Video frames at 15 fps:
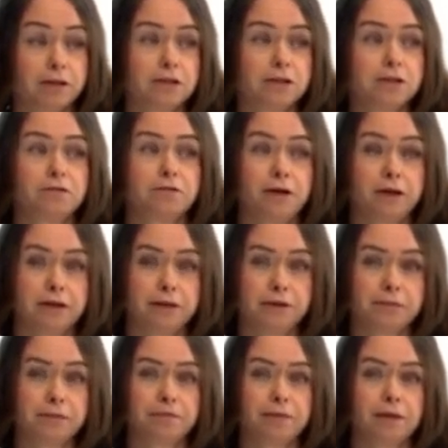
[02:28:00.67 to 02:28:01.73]
are satisfied.
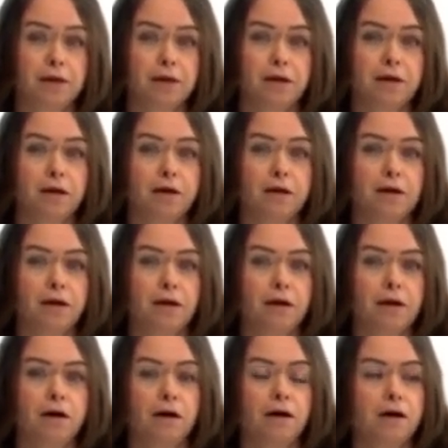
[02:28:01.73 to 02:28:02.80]

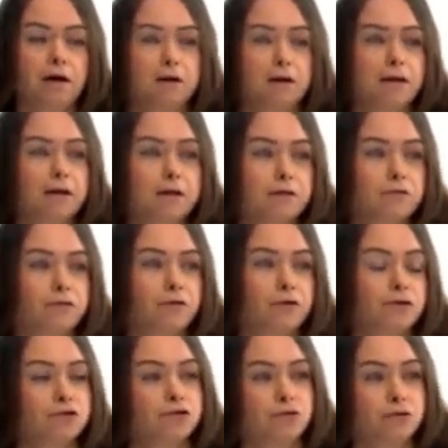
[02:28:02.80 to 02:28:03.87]
Regarding
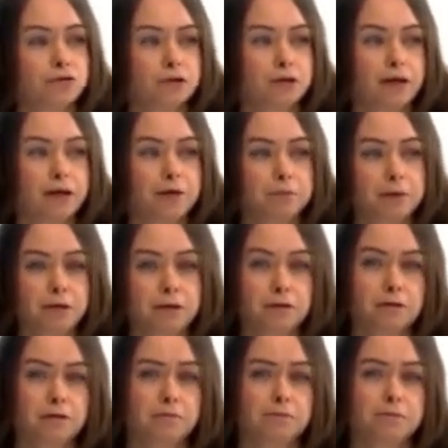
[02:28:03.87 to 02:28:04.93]
foreign sourced IP
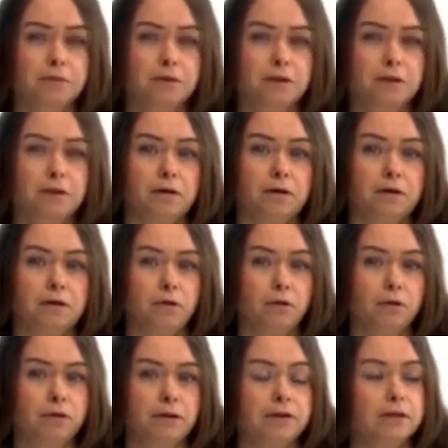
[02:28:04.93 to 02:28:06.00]
income,
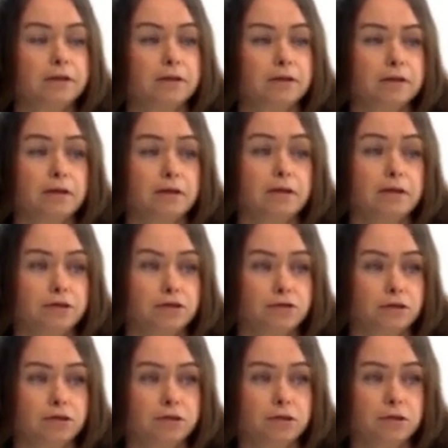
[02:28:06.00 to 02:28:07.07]
only the
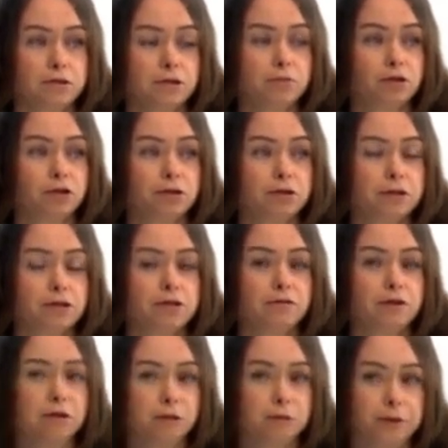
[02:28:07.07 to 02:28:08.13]
nexus exemption is
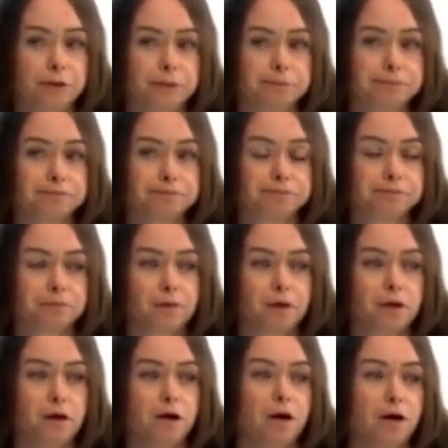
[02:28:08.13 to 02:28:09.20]
available.
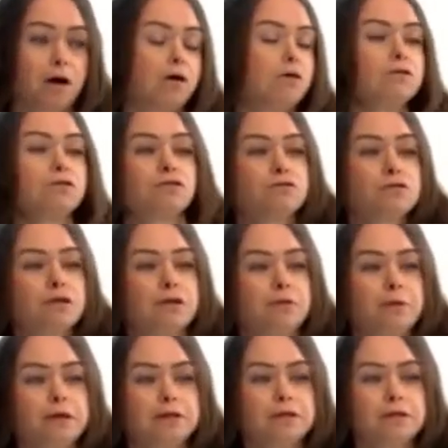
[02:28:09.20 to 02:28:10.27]
Also, the
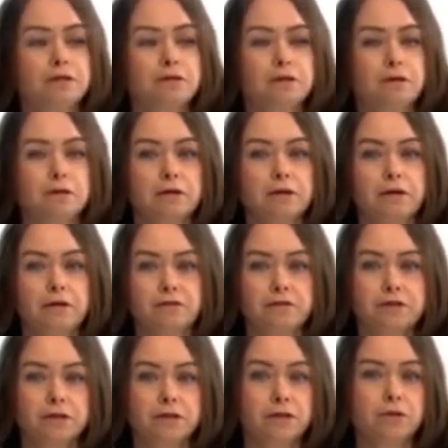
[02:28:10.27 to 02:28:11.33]
revised
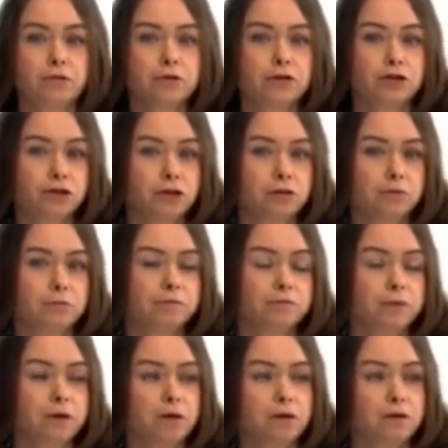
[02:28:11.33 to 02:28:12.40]
FSAE regime
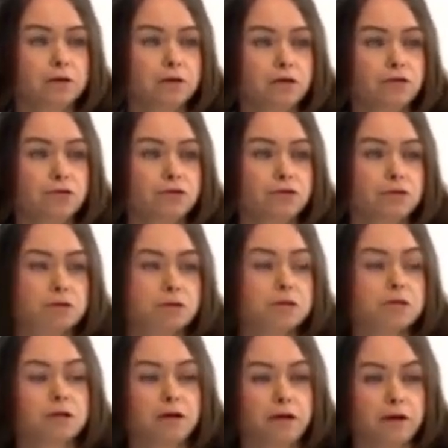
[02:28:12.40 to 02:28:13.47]
introduced in
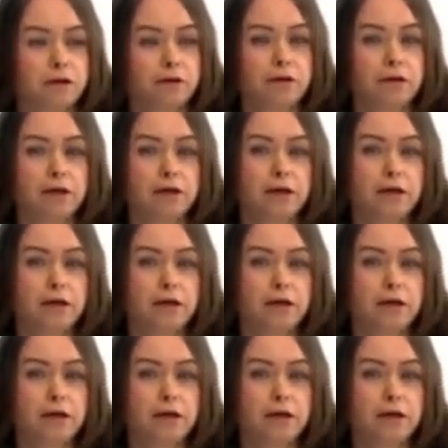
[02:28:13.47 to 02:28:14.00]
this year